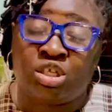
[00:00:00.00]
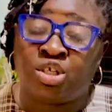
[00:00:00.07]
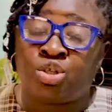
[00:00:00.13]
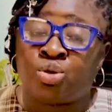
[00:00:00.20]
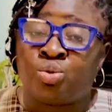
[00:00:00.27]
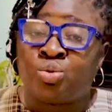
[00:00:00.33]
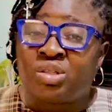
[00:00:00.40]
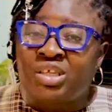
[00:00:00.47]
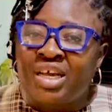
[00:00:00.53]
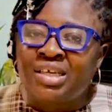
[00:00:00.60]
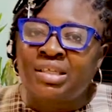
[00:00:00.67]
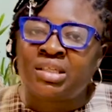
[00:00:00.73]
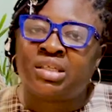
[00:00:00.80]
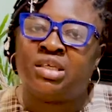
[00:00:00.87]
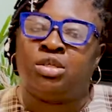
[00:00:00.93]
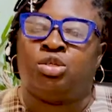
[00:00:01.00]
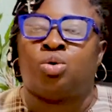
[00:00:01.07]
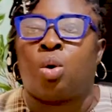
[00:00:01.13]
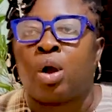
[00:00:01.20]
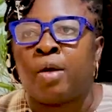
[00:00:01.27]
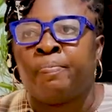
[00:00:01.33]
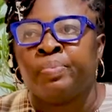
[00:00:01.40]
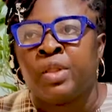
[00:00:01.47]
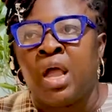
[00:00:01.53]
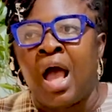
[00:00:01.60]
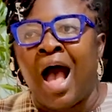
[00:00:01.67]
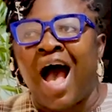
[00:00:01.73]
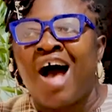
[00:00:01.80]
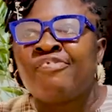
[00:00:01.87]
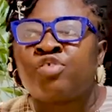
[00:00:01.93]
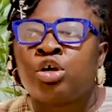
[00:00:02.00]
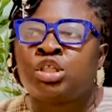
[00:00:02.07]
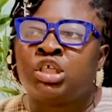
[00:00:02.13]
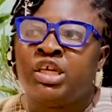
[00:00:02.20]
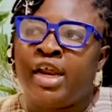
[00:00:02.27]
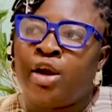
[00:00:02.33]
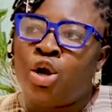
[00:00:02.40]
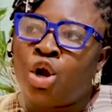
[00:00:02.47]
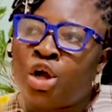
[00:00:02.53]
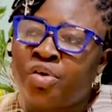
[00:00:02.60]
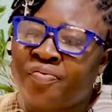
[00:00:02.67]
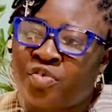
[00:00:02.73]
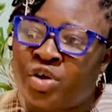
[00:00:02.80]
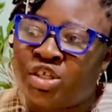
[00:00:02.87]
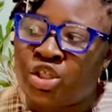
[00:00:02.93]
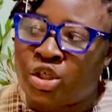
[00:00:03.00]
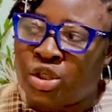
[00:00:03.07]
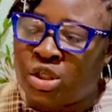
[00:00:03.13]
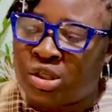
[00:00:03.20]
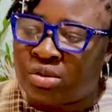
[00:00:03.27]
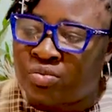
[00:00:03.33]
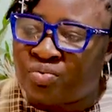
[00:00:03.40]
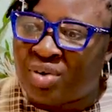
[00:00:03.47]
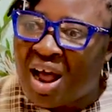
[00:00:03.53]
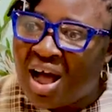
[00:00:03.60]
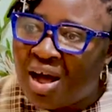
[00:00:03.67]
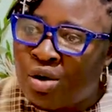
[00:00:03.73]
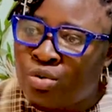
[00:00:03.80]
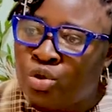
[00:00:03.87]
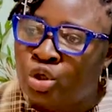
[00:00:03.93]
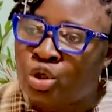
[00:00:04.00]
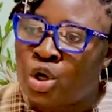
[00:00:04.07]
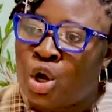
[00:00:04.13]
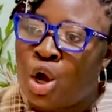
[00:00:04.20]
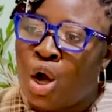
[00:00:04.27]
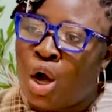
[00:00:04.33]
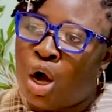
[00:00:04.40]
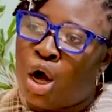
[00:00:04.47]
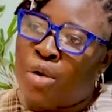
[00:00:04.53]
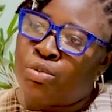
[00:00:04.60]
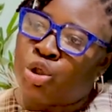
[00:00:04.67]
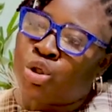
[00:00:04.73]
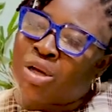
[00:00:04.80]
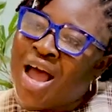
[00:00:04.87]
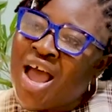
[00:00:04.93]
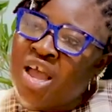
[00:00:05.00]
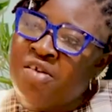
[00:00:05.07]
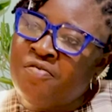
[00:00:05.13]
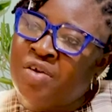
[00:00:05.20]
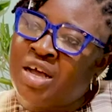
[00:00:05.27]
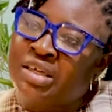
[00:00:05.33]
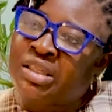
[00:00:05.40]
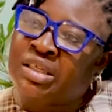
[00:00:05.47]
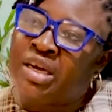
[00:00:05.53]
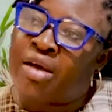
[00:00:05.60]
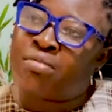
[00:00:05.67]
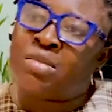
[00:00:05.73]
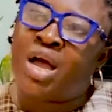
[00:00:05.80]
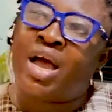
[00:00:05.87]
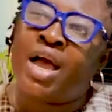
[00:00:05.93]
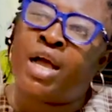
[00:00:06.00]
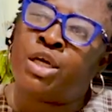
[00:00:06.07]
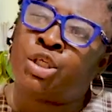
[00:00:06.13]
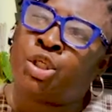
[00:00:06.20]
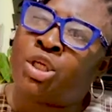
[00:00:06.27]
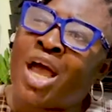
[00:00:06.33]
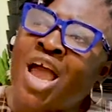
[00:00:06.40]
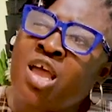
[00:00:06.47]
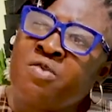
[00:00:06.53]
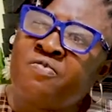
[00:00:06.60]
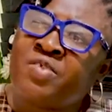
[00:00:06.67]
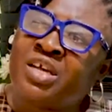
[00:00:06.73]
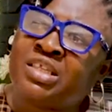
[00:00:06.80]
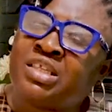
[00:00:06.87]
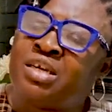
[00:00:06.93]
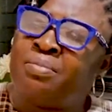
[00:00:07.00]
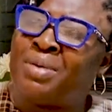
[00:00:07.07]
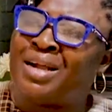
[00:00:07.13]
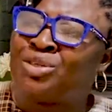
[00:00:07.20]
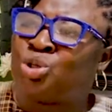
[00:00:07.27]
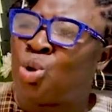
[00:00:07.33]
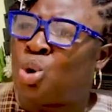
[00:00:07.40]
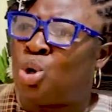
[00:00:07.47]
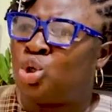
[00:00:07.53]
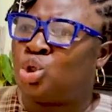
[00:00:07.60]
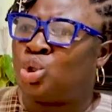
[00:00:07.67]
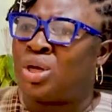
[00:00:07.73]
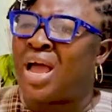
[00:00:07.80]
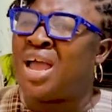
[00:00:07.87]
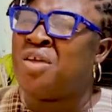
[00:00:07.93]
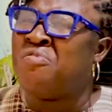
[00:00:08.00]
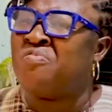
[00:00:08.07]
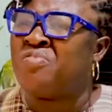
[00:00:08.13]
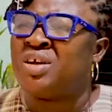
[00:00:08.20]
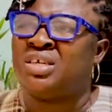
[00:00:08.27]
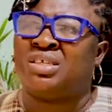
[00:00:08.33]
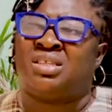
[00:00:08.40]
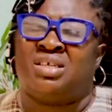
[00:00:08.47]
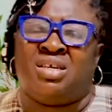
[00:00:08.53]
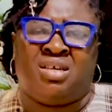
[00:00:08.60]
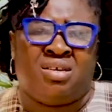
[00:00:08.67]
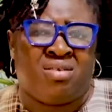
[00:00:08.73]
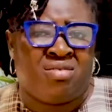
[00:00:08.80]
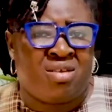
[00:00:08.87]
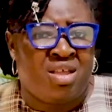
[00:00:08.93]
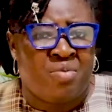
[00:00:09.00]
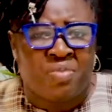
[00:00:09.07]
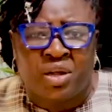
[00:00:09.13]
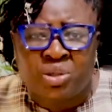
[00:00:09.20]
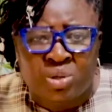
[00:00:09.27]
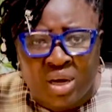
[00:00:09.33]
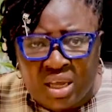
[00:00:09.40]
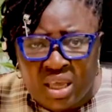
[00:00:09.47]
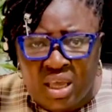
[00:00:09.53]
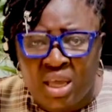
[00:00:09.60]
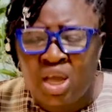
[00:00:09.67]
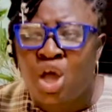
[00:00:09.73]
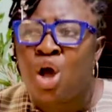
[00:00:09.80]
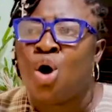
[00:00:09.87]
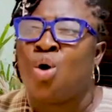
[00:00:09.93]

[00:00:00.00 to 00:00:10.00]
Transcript: this today's Tea Talk, I've gotten a lot of questions around should I invest in Ekpe? Should I invest in Ibadan? Should I invest in Ibeju, Lekki?